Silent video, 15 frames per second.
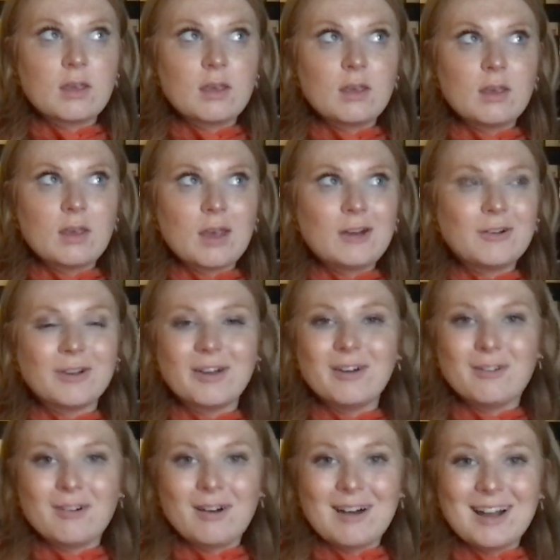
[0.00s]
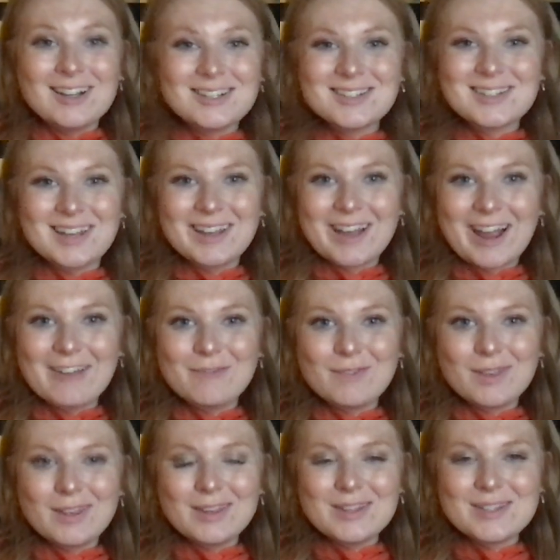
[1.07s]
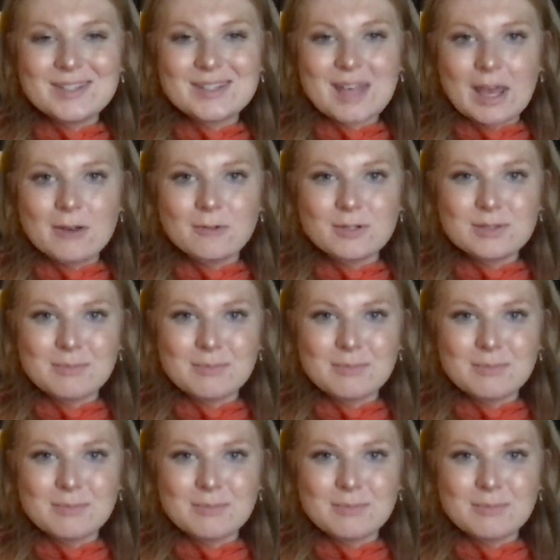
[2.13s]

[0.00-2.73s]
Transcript: I don't know. I feel like these scandals